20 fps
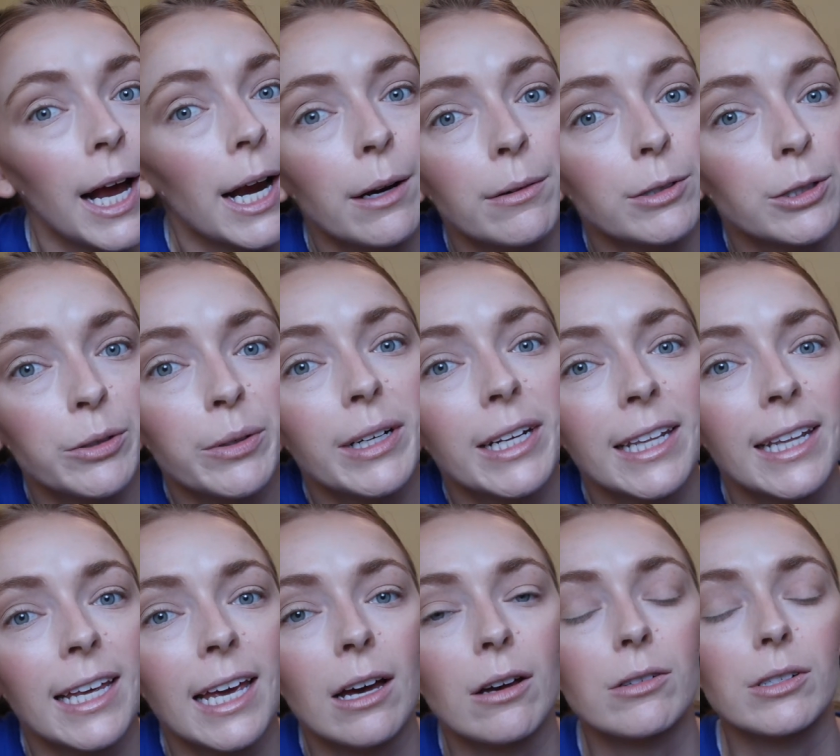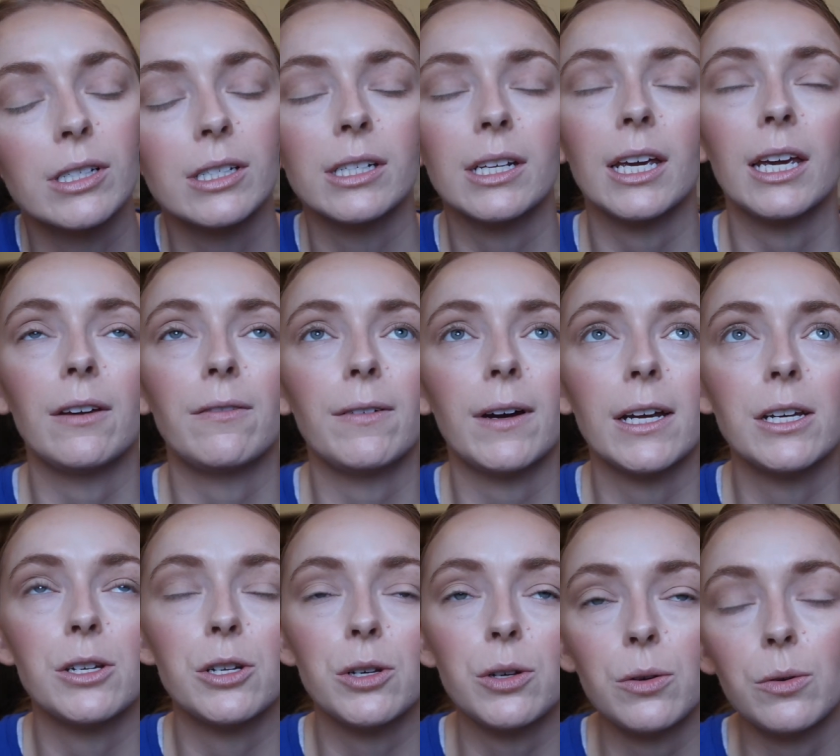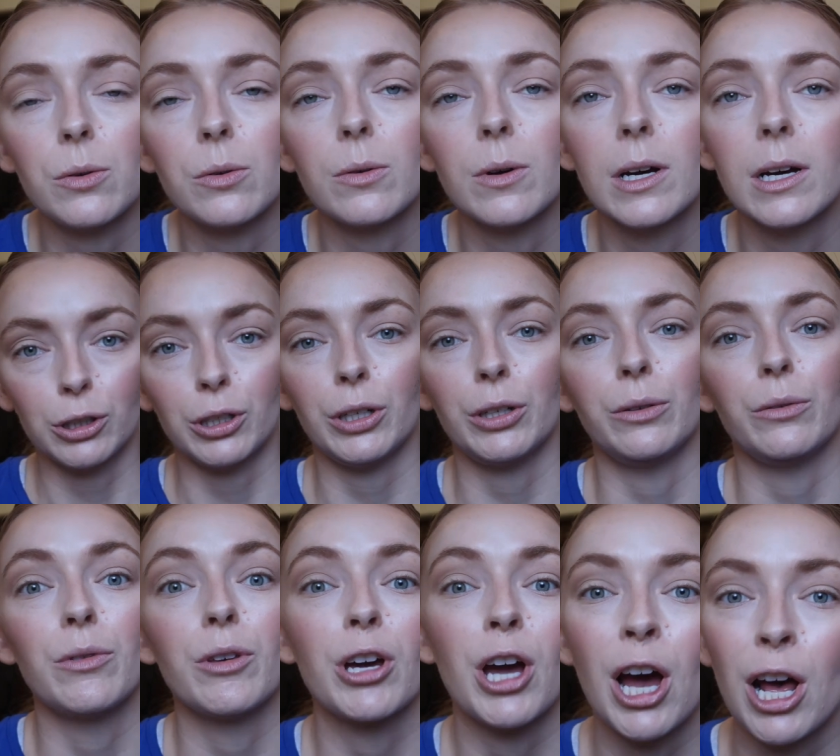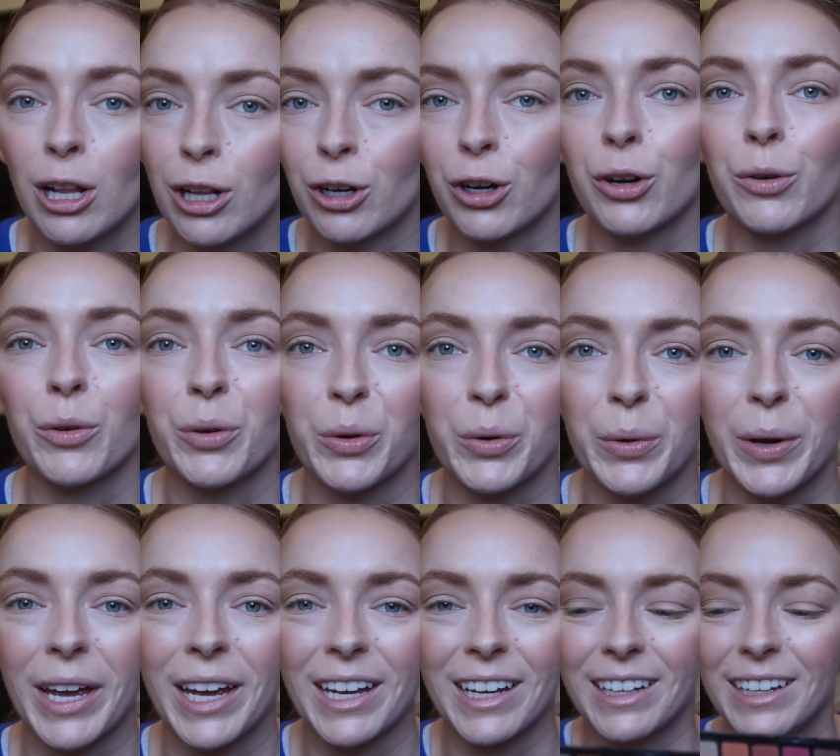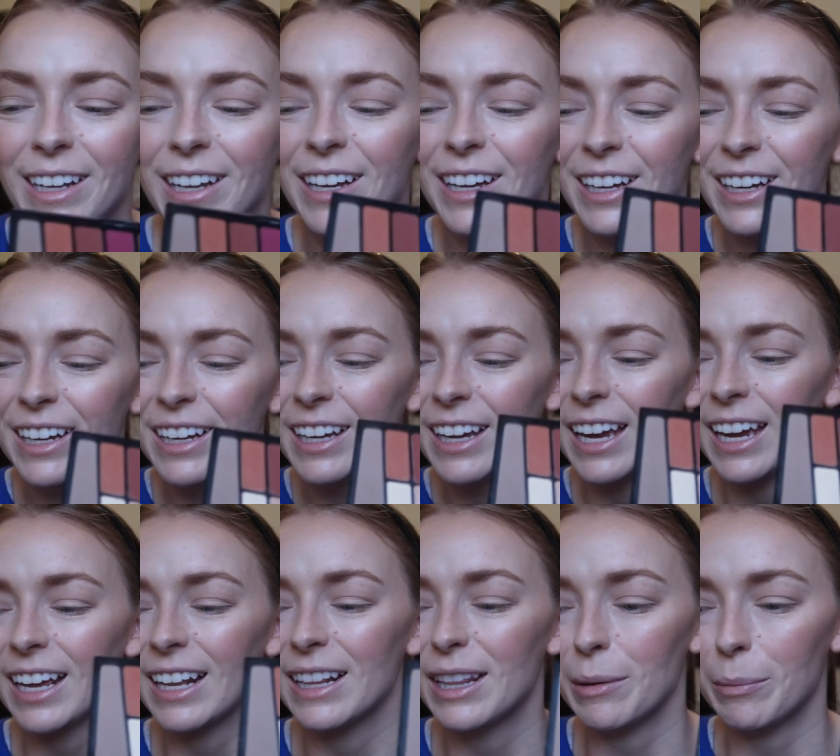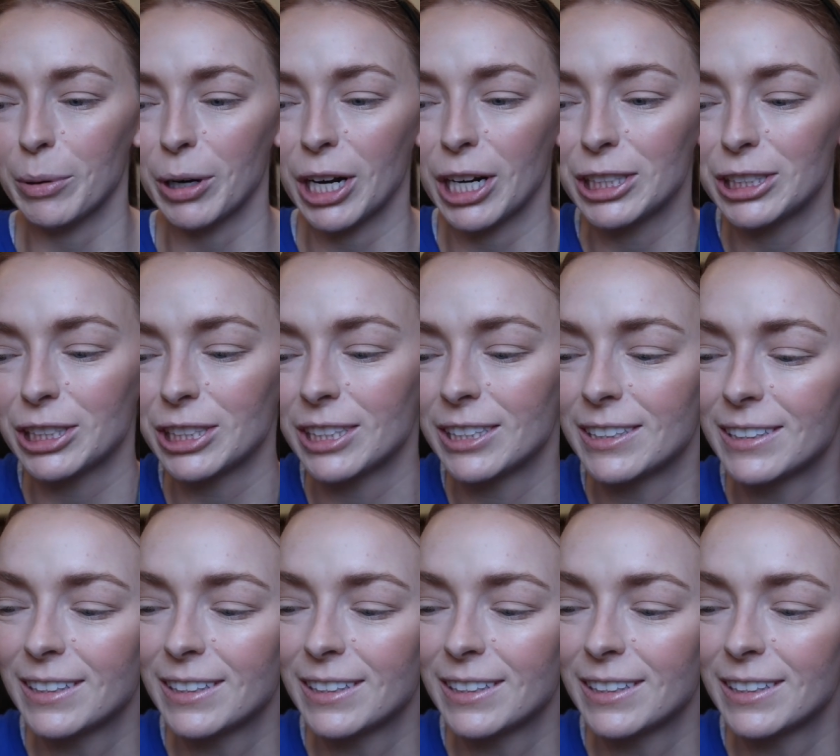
don't do anything else. If I do, I'll show you the color real quick and the brush.